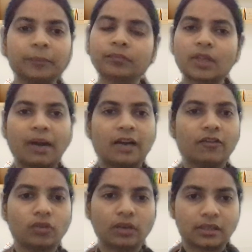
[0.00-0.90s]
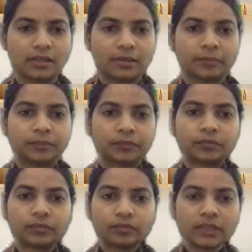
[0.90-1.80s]
mindfulness.
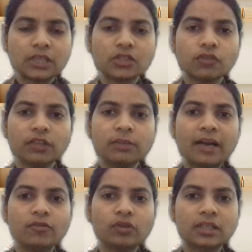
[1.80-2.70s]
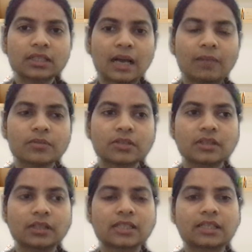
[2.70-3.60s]
With mindfulness comes
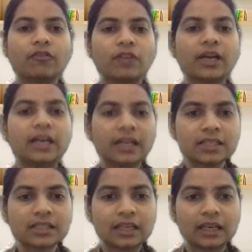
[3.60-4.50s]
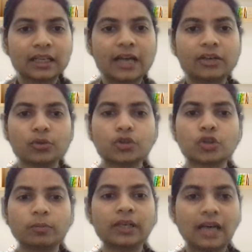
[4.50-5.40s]
this awareness that you
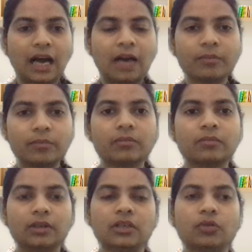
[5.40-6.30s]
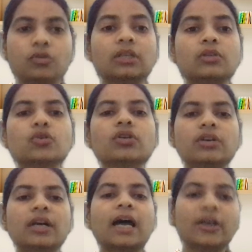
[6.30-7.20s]
should be calm. You should
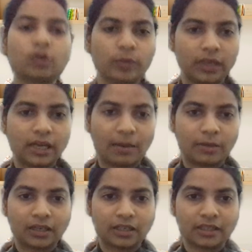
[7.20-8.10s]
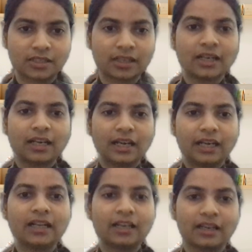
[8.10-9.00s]
try to be calm at least
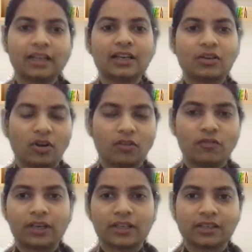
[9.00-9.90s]
in conflict